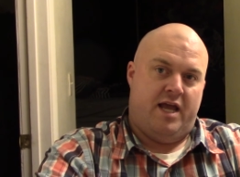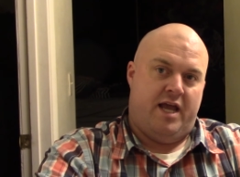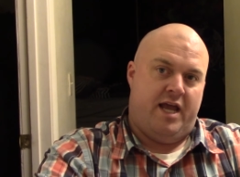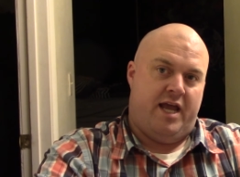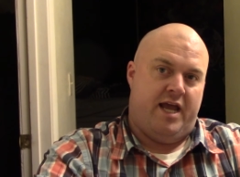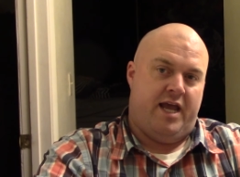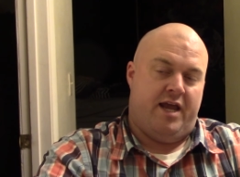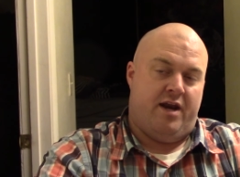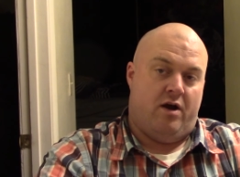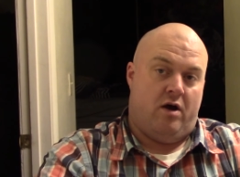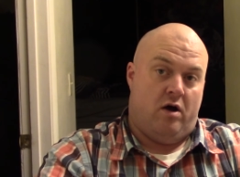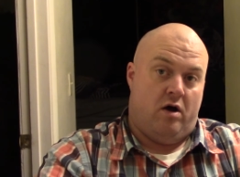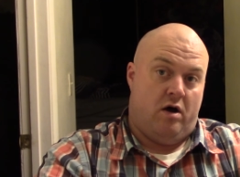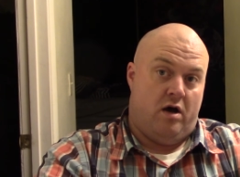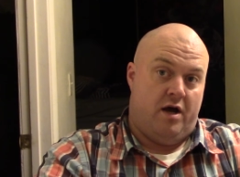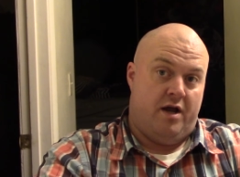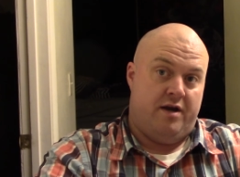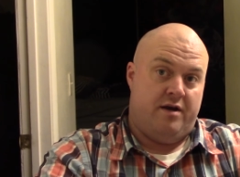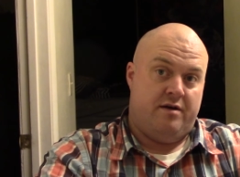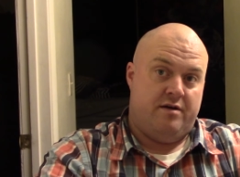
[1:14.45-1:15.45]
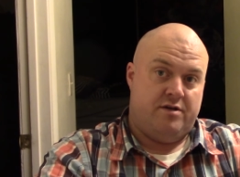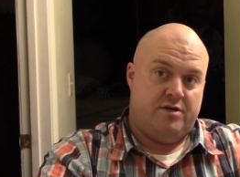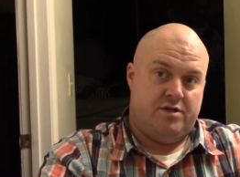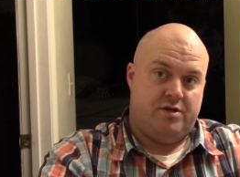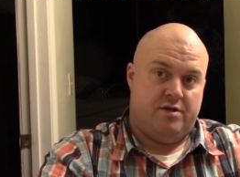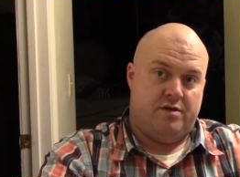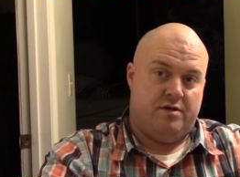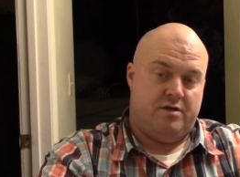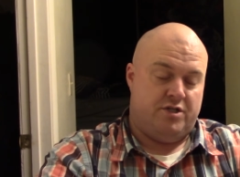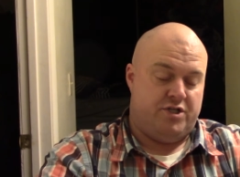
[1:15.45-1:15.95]
and on
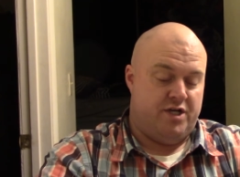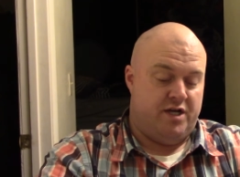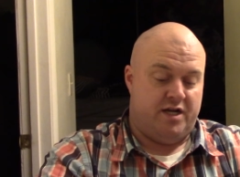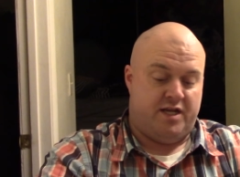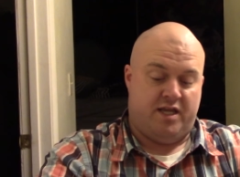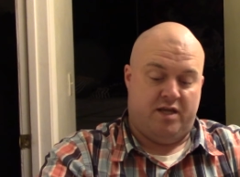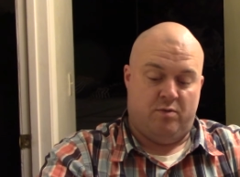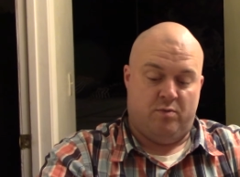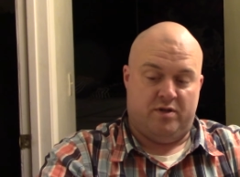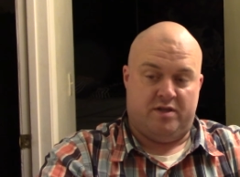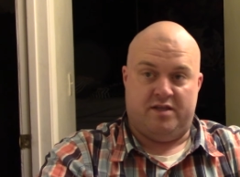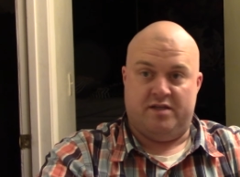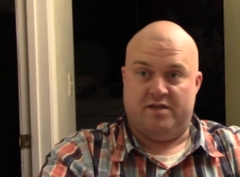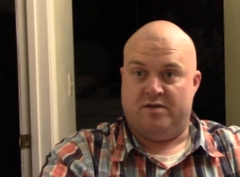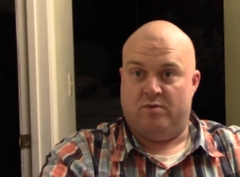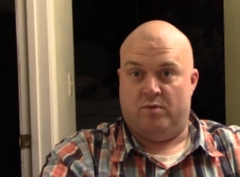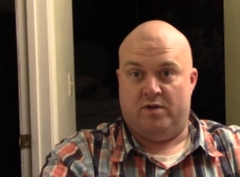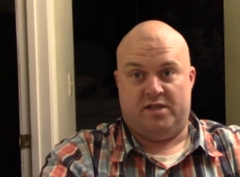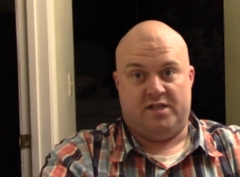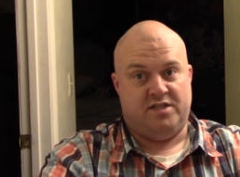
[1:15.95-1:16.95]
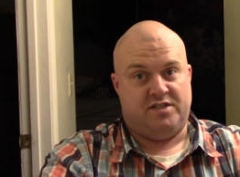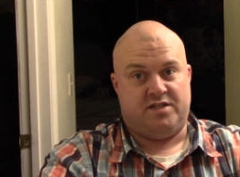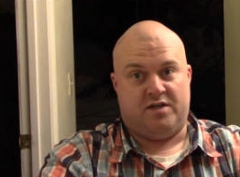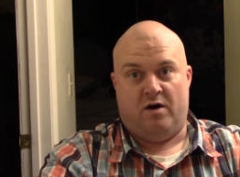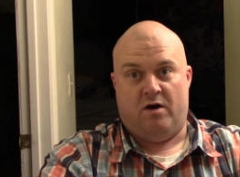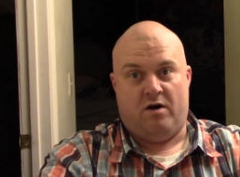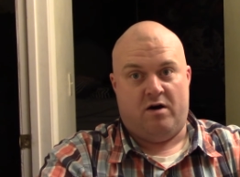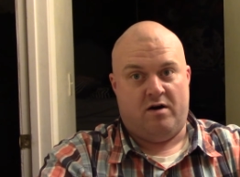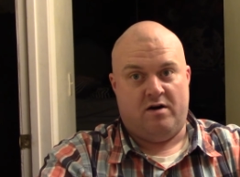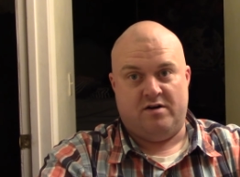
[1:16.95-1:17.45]
Chucky with the
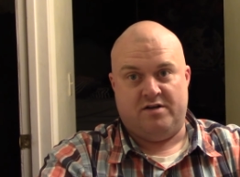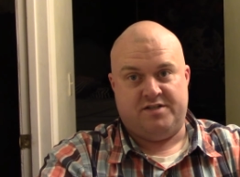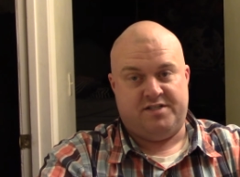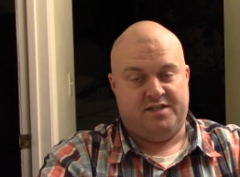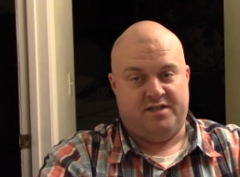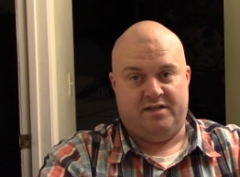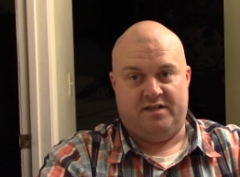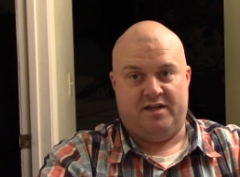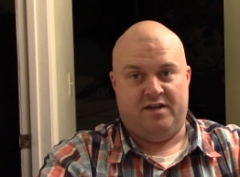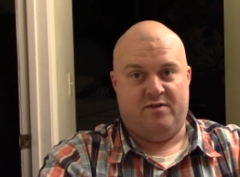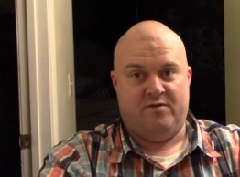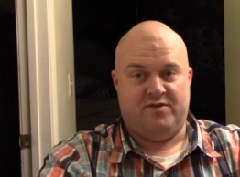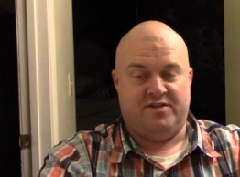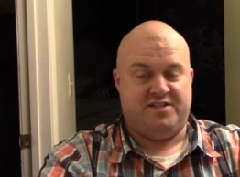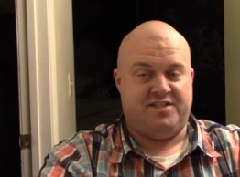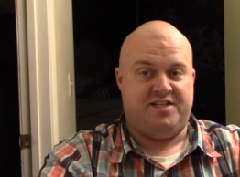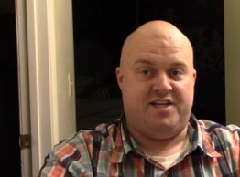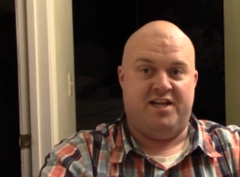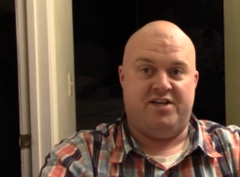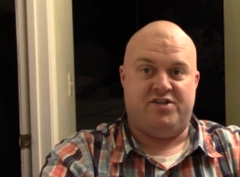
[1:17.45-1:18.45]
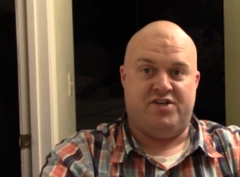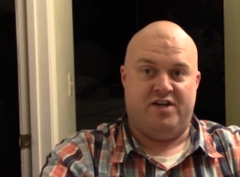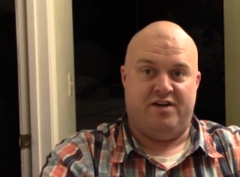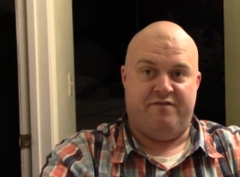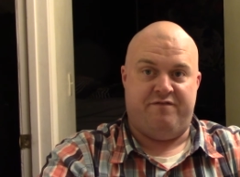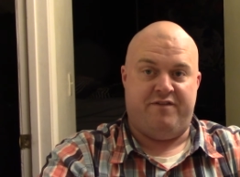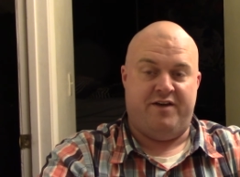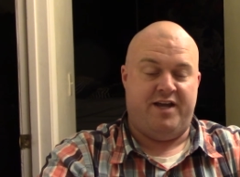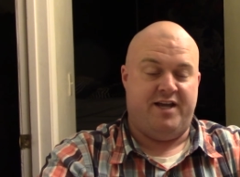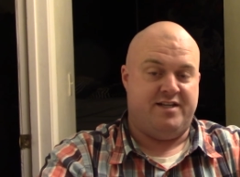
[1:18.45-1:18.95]
scars and, you know, the stitch in the
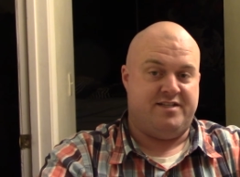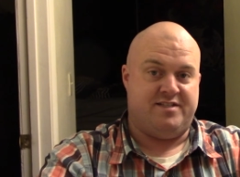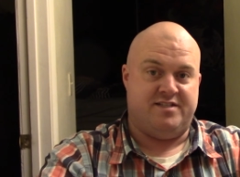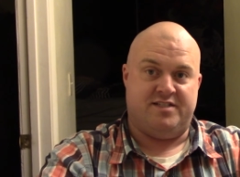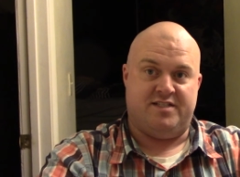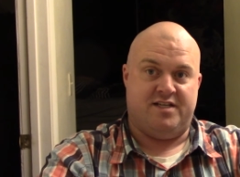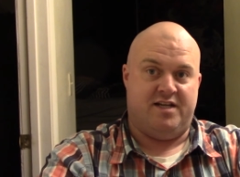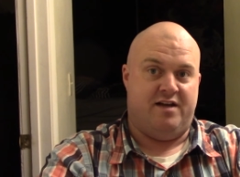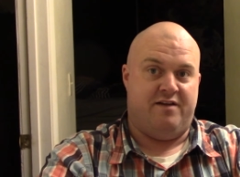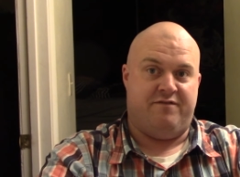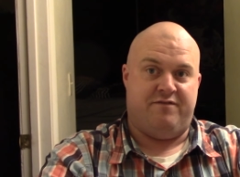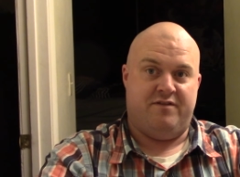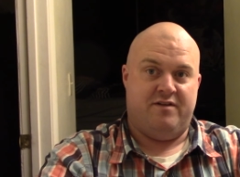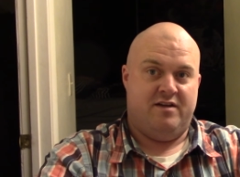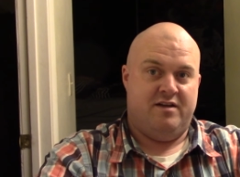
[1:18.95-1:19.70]
face and stuff,